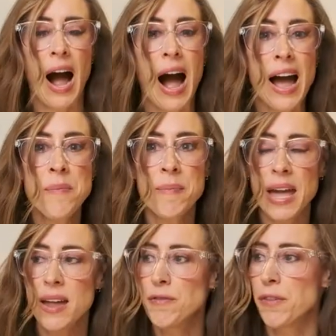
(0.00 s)
I
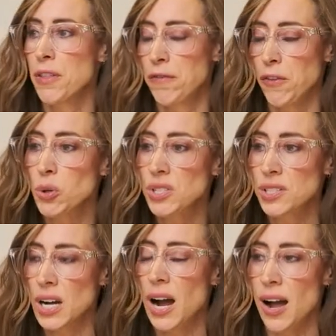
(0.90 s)
made for the
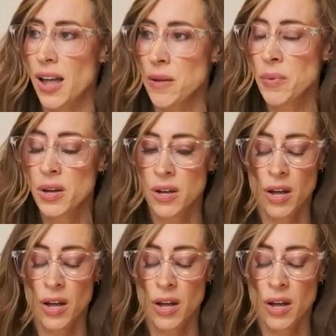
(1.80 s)
first time,